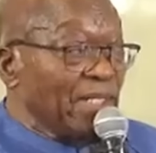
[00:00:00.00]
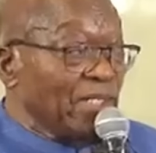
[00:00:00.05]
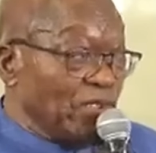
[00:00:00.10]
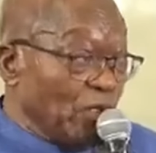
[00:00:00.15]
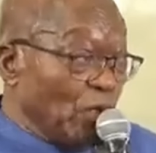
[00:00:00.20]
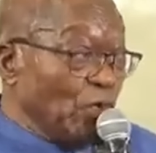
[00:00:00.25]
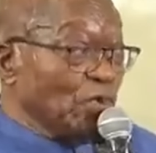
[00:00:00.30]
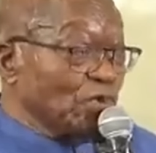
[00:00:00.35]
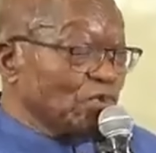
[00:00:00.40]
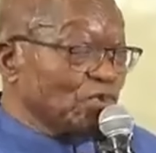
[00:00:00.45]

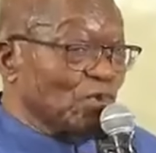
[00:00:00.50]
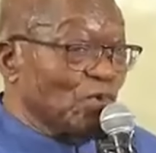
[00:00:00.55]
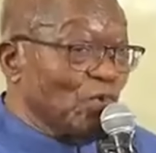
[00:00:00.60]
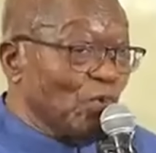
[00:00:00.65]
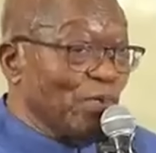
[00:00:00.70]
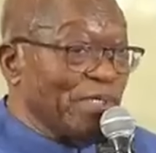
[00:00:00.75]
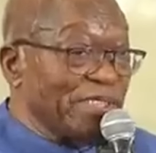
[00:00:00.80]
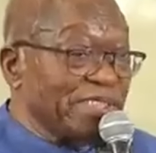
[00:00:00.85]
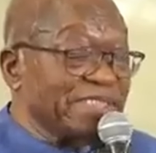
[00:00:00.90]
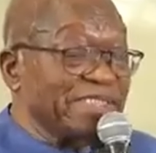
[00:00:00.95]
Those
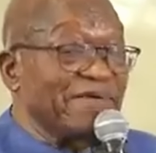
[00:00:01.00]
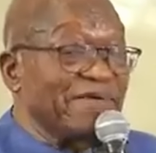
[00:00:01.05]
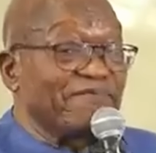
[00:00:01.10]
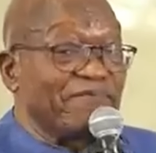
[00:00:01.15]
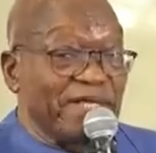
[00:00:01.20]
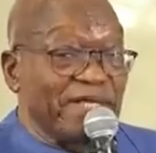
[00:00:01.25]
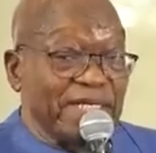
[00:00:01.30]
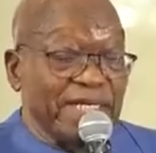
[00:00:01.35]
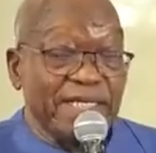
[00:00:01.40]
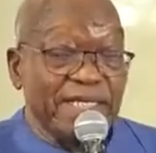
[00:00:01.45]
who were
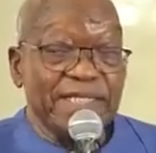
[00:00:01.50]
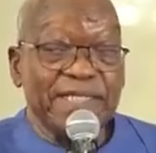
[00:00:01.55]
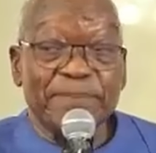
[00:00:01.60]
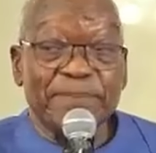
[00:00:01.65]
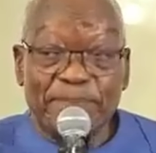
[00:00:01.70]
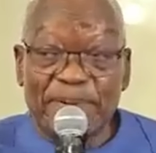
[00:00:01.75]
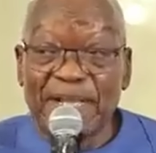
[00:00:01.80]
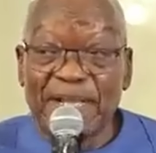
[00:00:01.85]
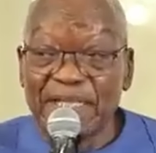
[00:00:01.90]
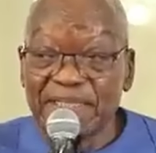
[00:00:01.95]
suffering in the
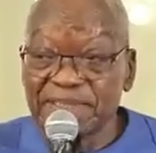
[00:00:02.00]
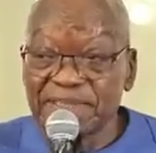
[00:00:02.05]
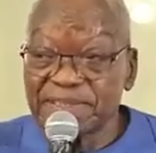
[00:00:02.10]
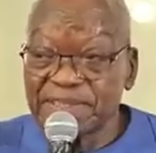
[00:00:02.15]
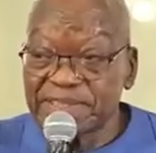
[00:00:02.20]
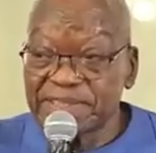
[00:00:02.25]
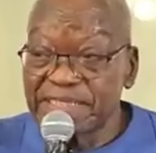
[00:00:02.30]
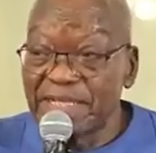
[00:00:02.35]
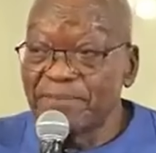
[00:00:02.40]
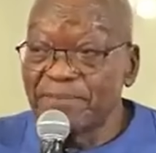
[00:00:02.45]
past,
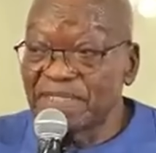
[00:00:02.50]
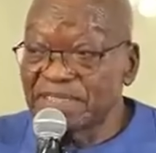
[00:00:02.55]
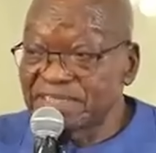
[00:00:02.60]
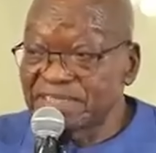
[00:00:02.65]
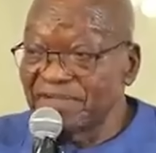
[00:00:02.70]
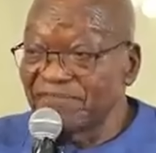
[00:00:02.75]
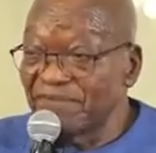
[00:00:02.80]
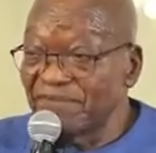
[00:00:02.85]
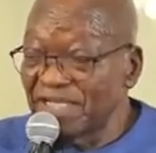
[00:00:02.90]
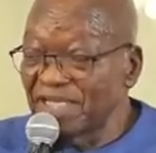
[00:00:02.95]
some are
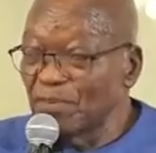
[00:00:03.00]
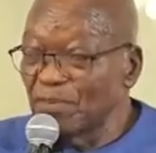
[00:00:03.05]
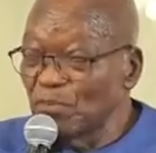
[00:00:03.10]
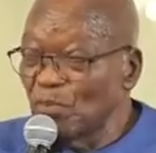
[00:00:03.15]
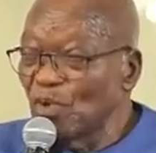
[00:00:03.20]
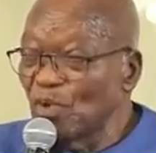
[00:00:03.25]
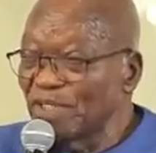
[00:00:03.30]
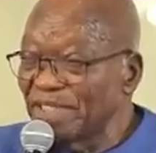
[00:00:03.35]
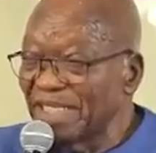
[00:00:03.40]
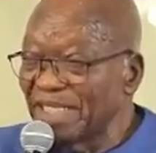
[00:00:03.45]
suffering
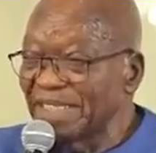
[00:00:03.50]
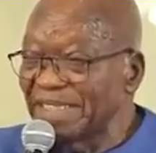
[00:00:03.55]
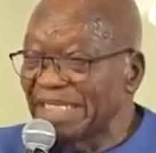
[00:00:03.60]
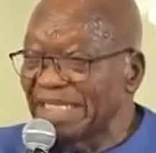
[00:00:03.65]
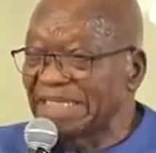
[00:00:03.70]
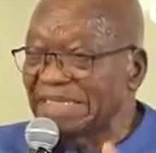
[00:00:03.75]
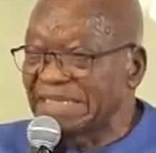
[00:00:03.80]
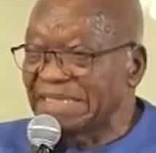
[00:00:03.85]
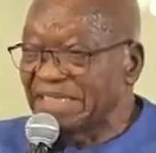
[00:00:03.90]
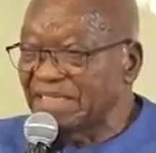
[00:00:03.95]
more than
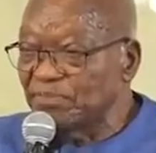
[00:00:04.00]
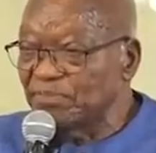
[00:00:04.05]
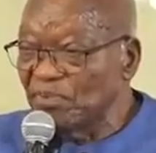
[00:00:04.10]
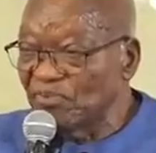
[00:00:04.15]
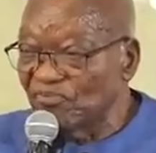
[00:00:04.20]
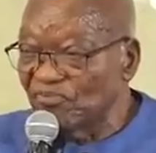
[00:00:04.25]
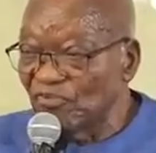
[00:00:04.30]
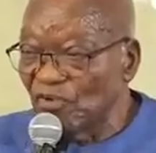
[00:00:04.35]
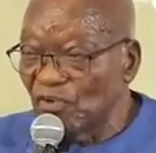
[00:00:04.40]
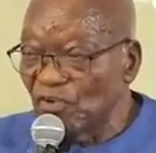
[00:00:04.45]
they did
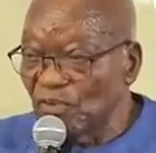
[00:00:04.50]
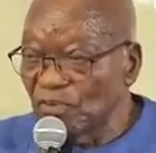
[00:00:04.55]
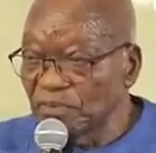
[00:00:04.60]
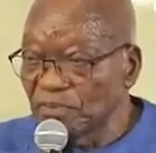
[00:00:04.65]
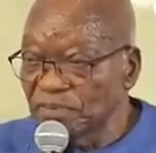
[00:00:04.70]
before.